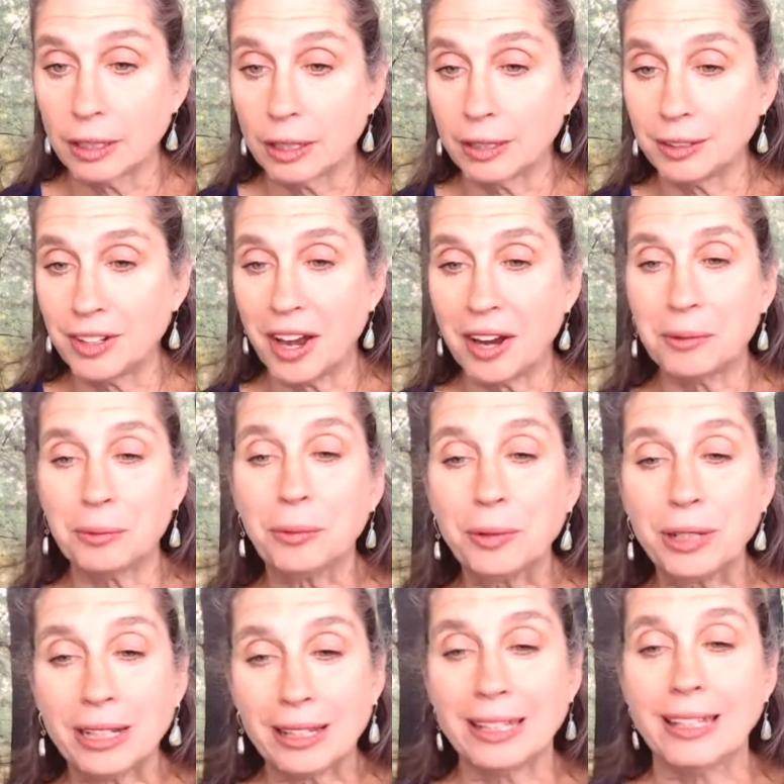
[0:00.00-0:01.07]
not
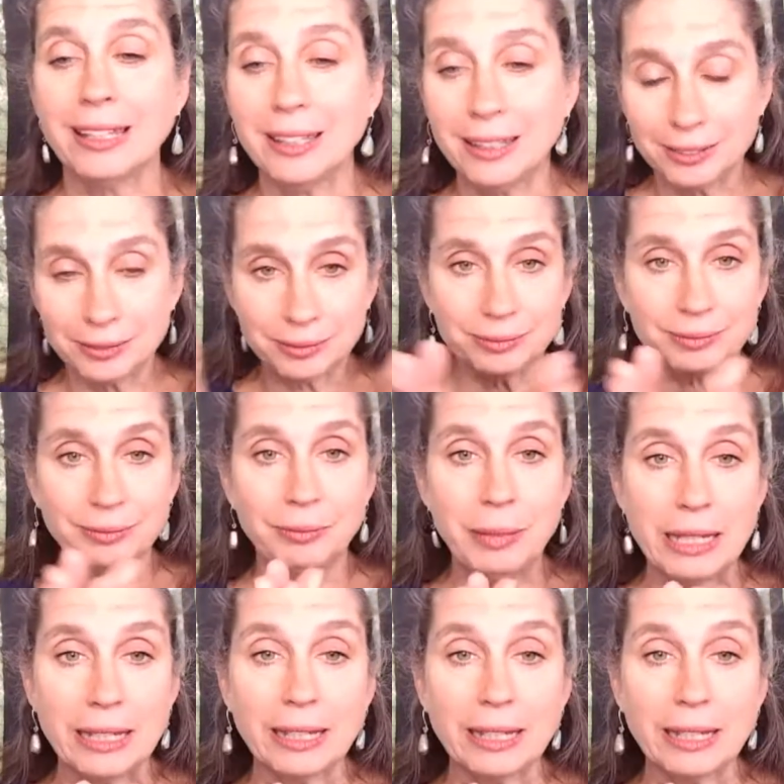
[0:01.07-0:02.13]
really
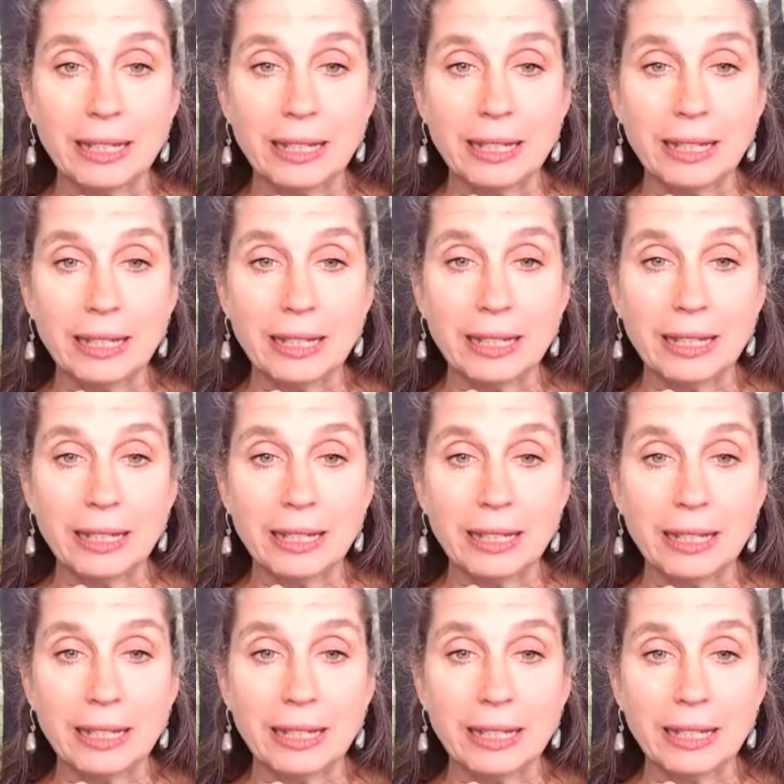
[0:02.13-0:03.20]
being in alignment
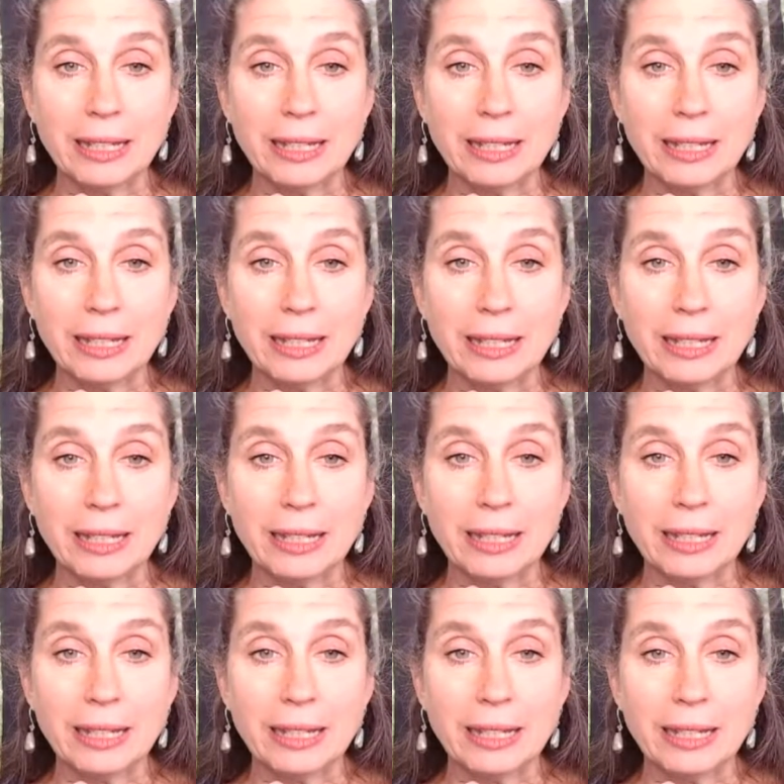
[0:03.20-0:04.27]
with ourselves, with our
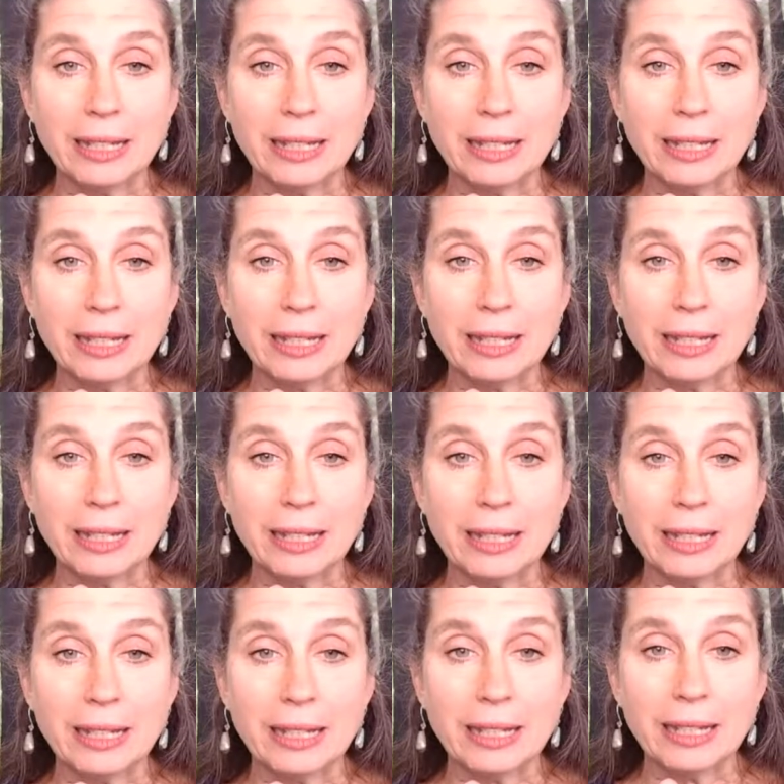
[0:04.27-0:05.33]
true selves.
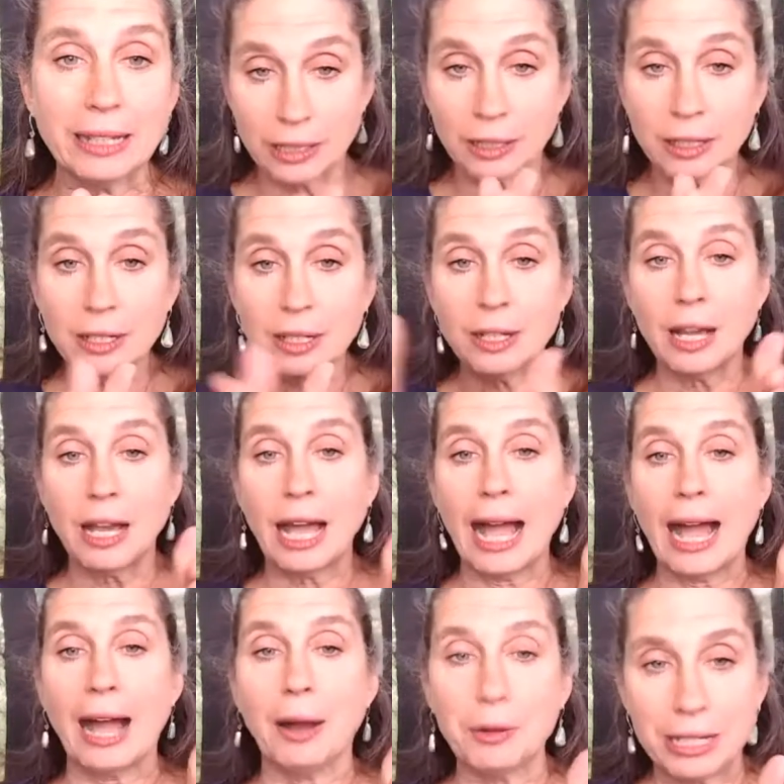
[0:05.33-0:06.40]
We're often
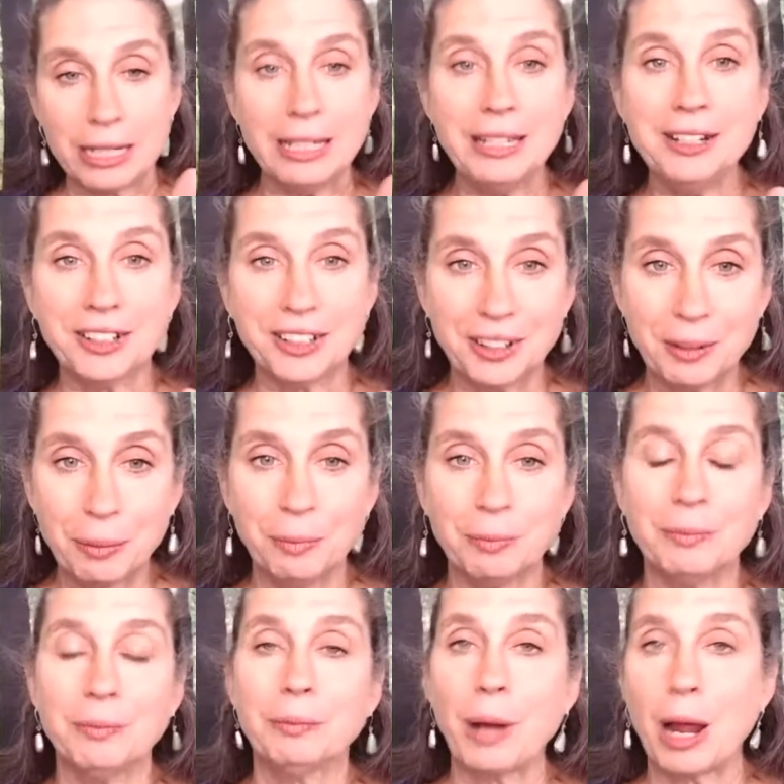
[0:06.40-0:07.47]
out here
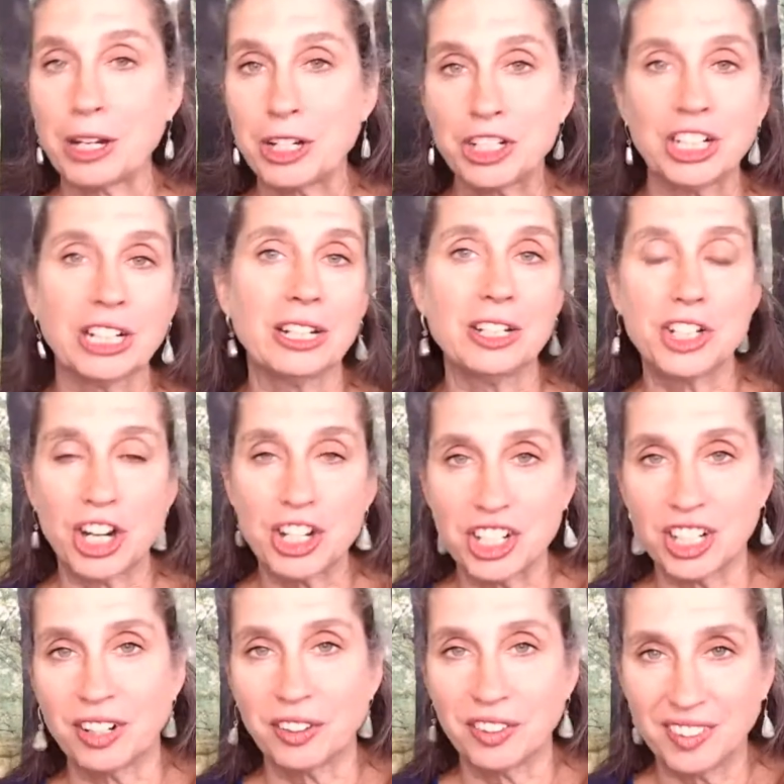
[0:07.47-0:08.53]
punishing and
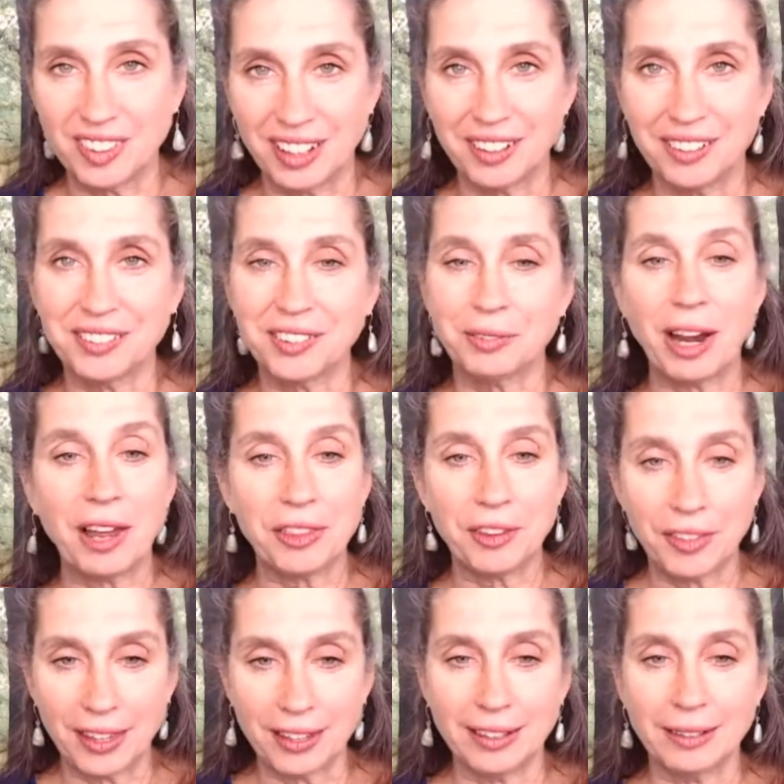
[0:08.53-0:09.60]
judging ourselves rather
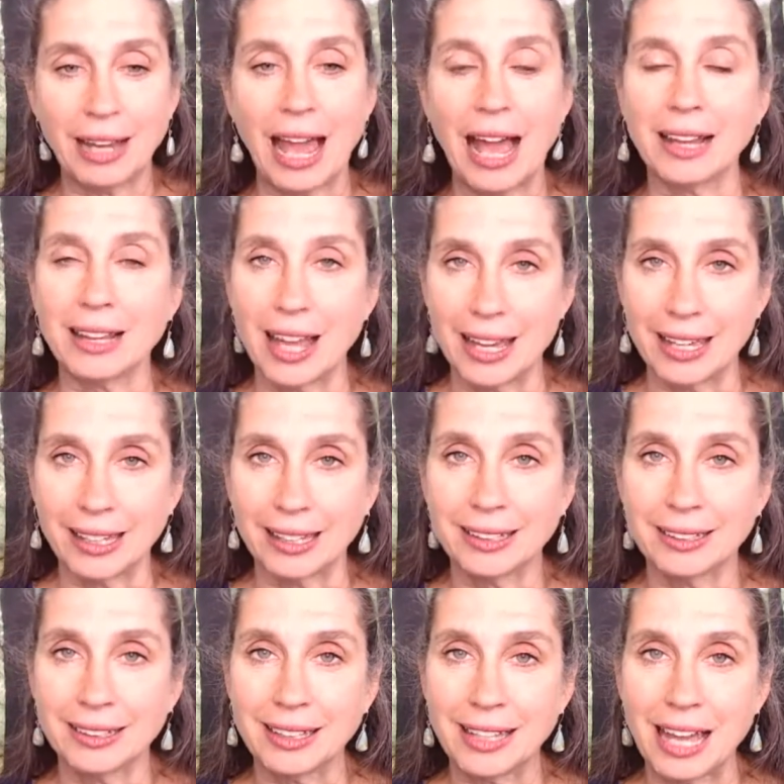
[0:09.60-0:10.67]
than allying
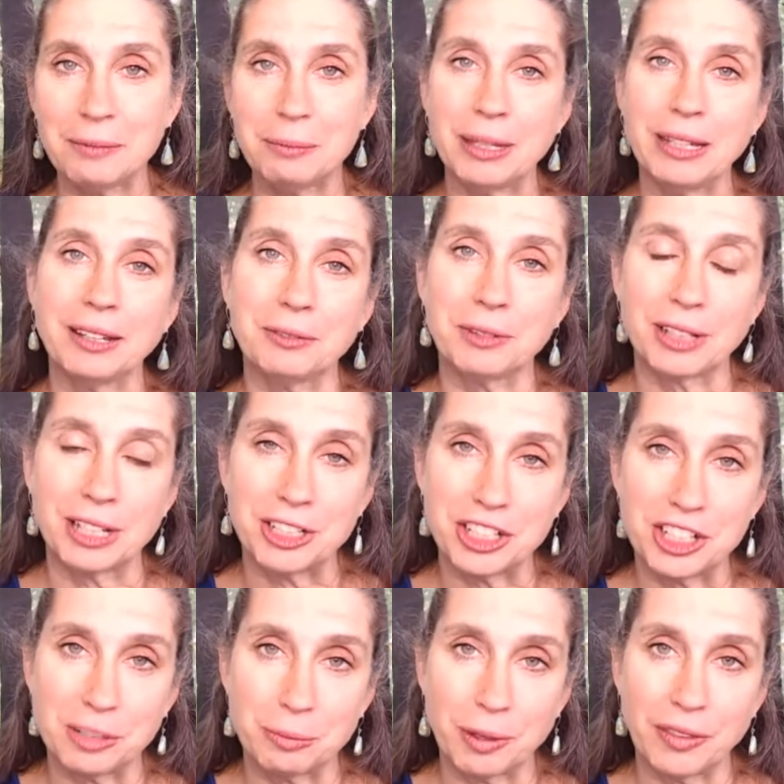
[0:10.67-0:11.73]
and being in
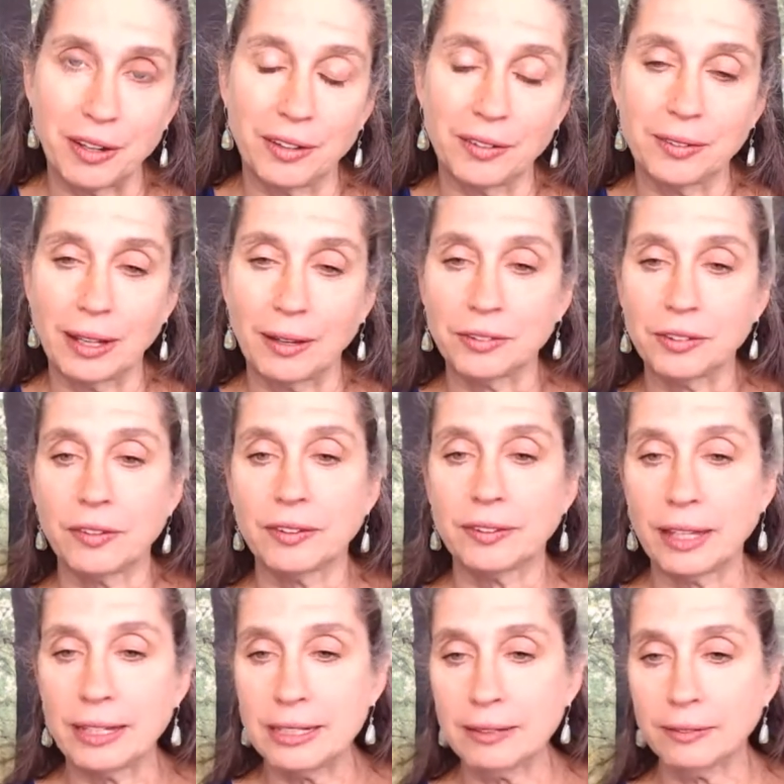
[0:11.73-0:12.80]
relationship with ourselves. So this
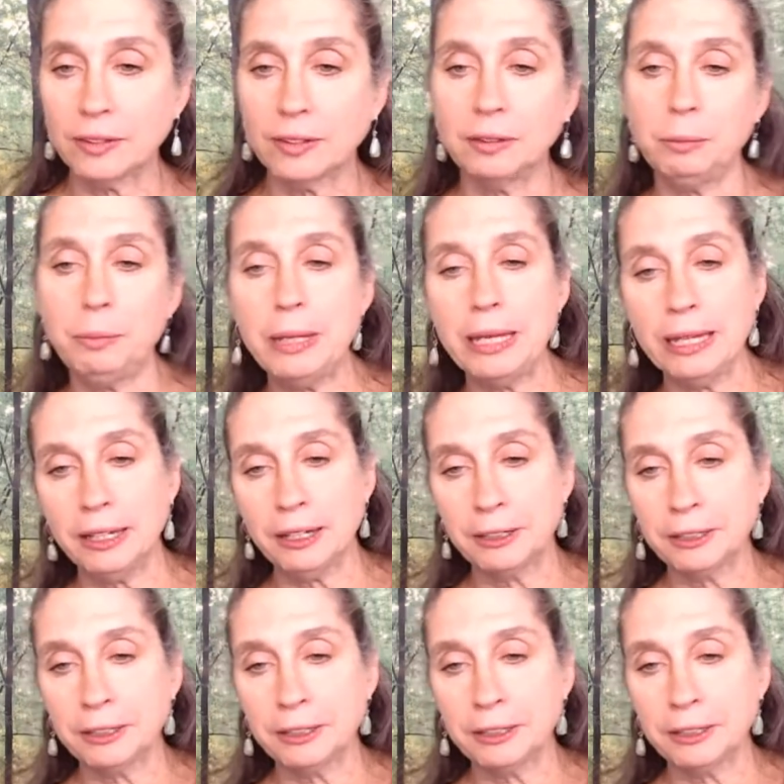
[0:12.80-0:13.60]
idea of speaking